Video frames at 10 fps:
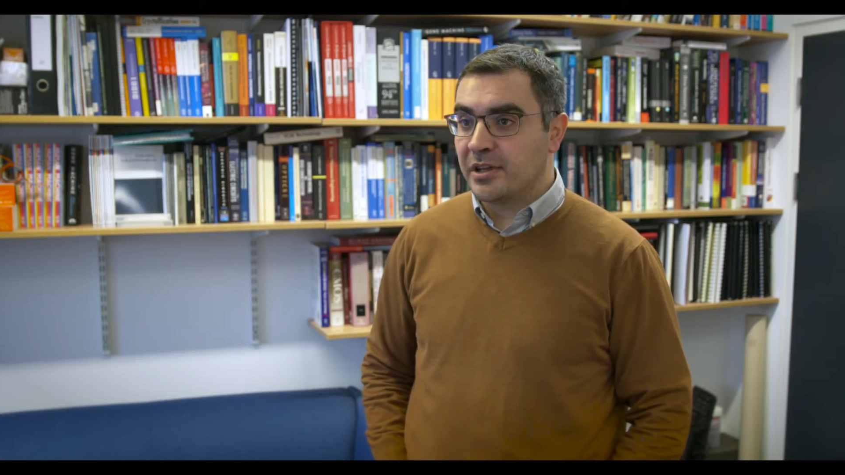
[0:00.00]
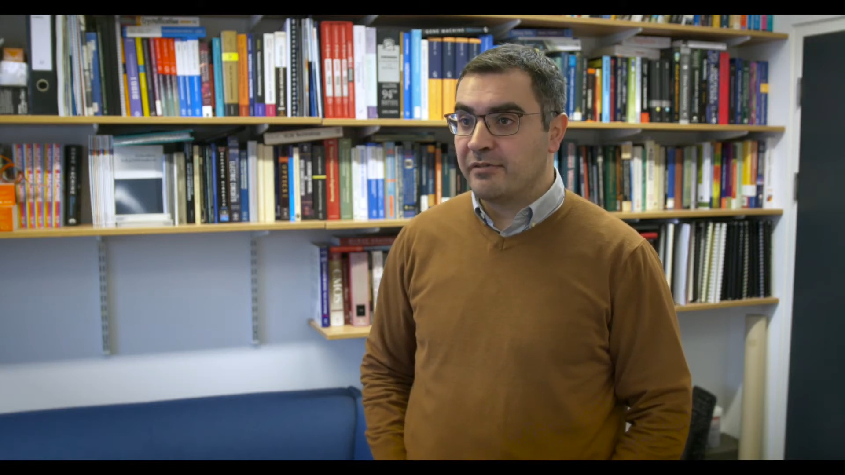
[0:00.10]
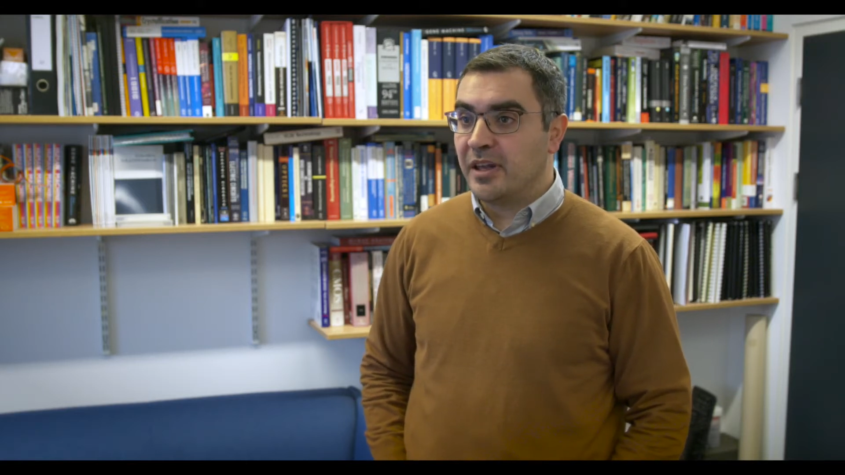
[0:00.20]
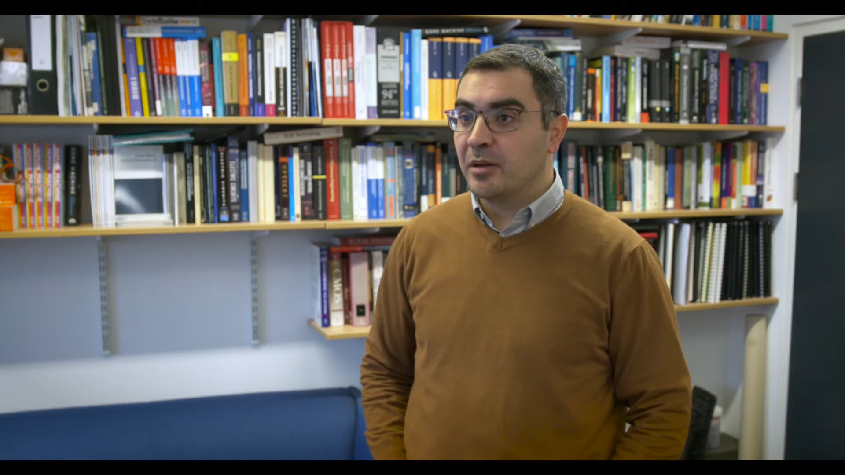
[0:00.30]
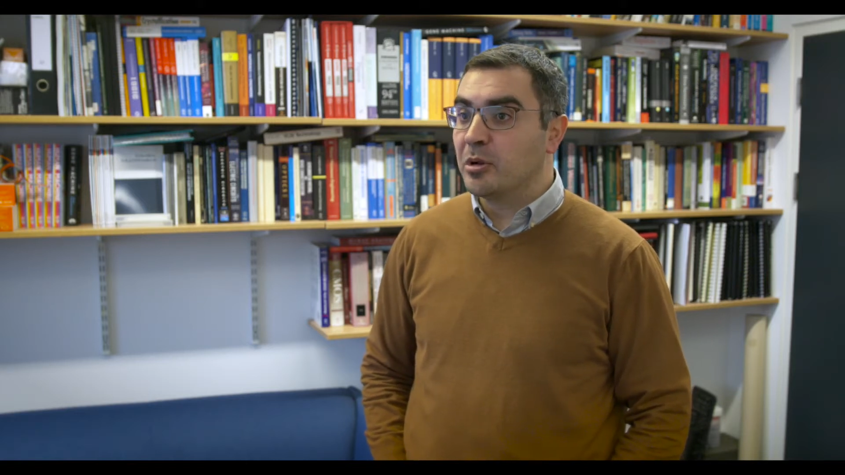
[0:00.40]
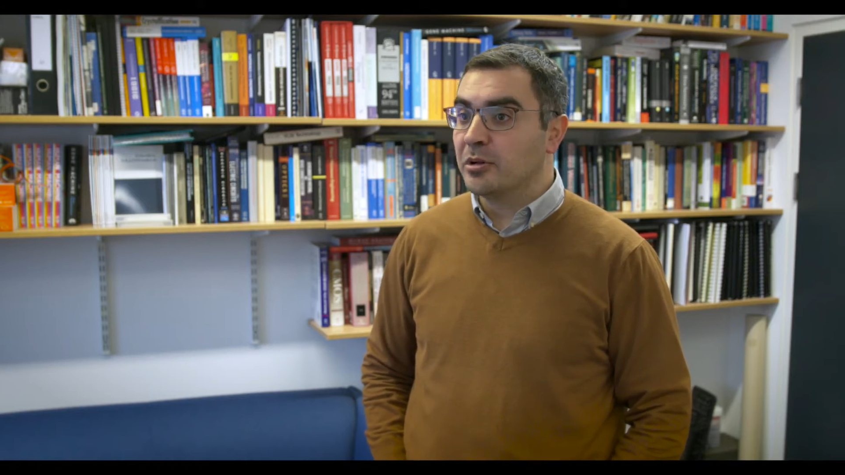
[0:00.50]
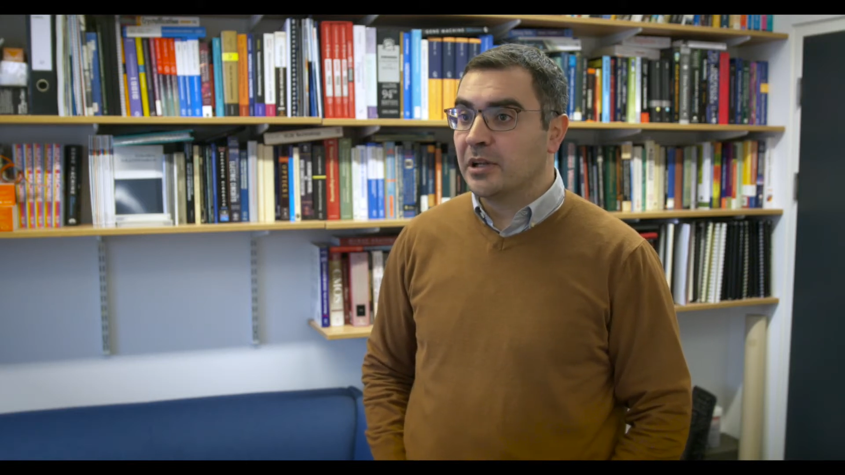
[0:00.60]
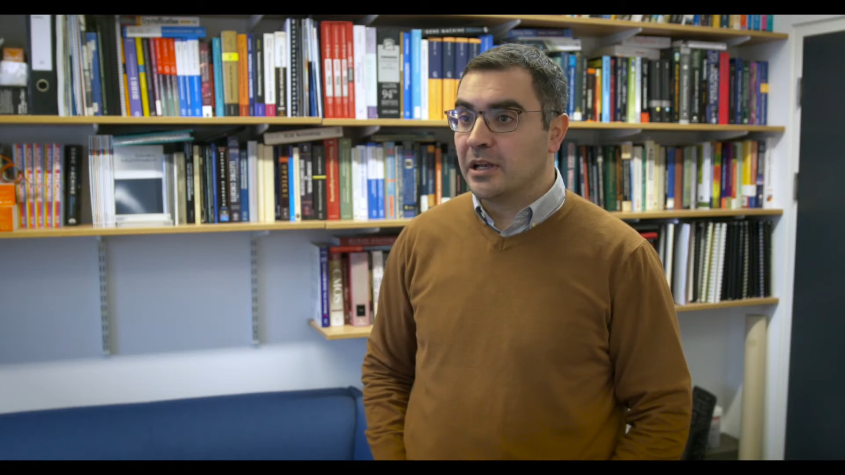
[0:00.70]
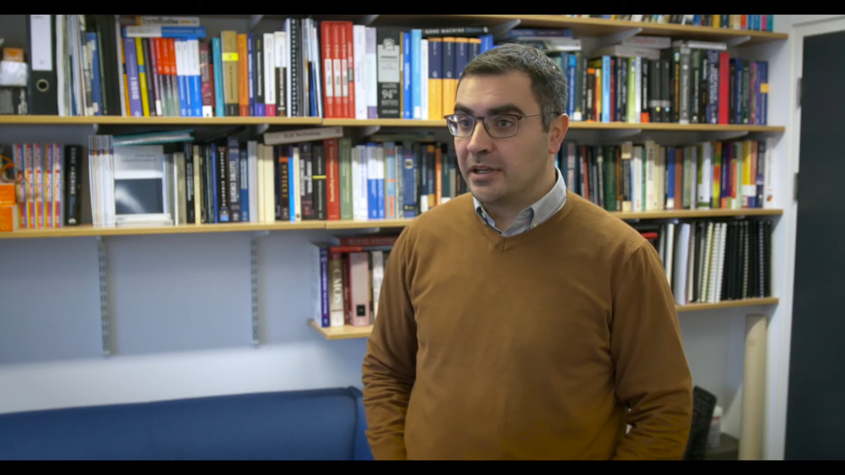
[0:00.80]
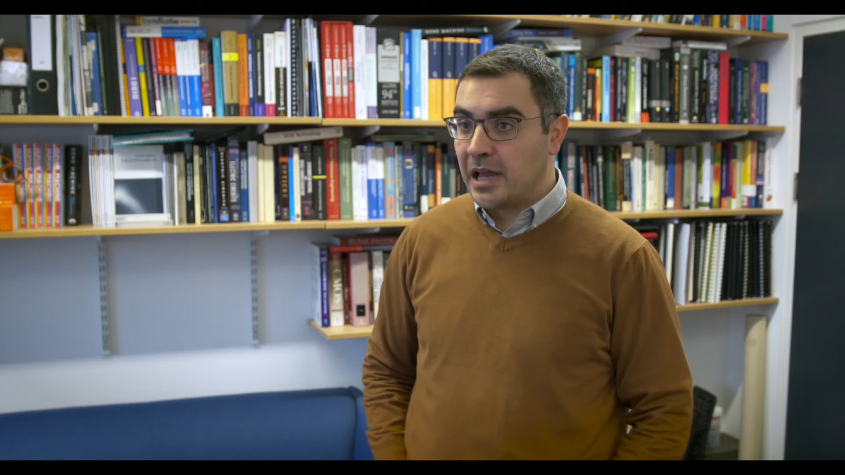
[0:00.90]
available
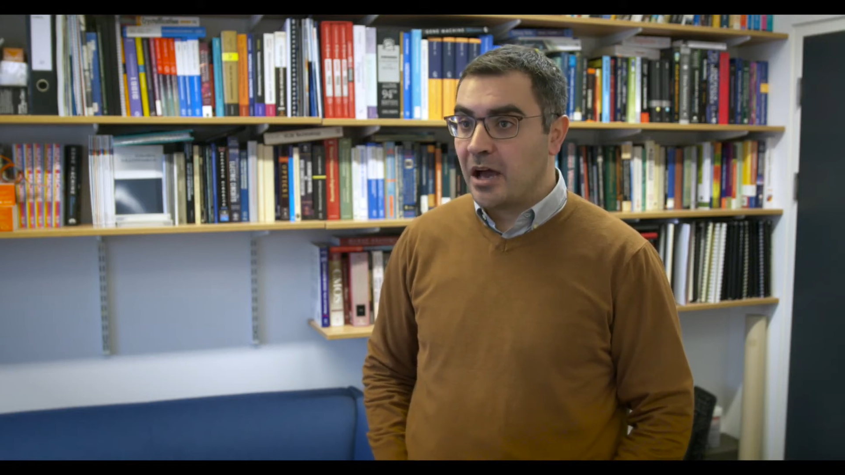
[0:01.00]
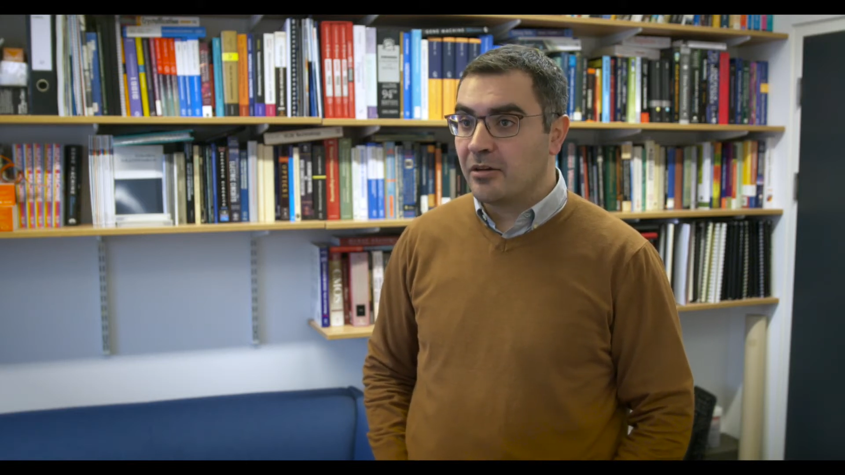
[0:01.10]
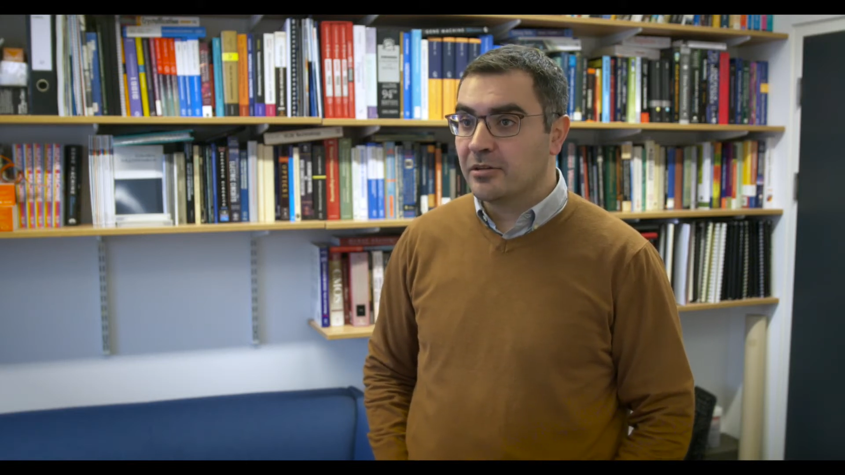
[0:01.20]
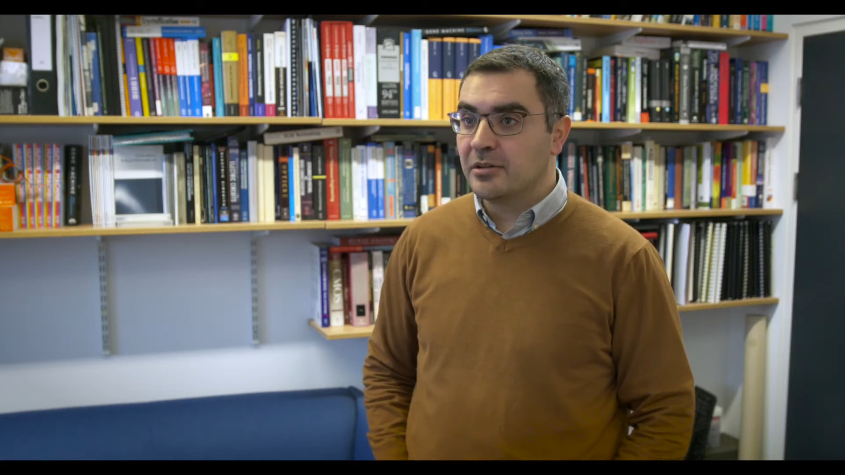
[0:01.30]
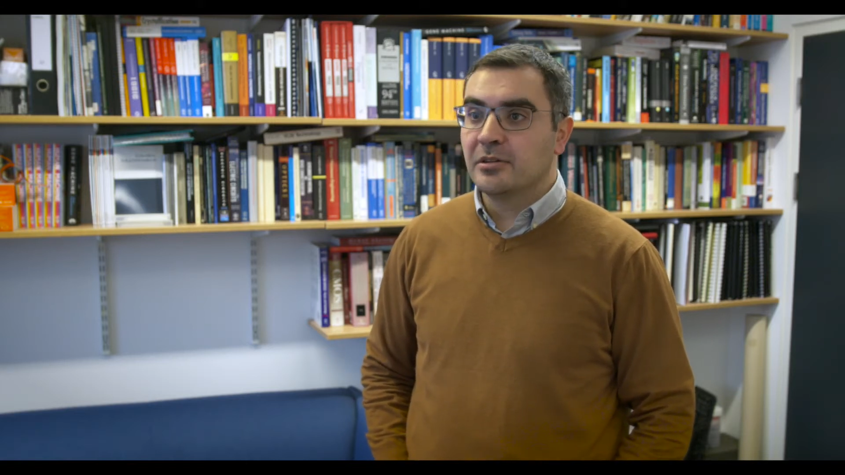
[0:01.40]
now,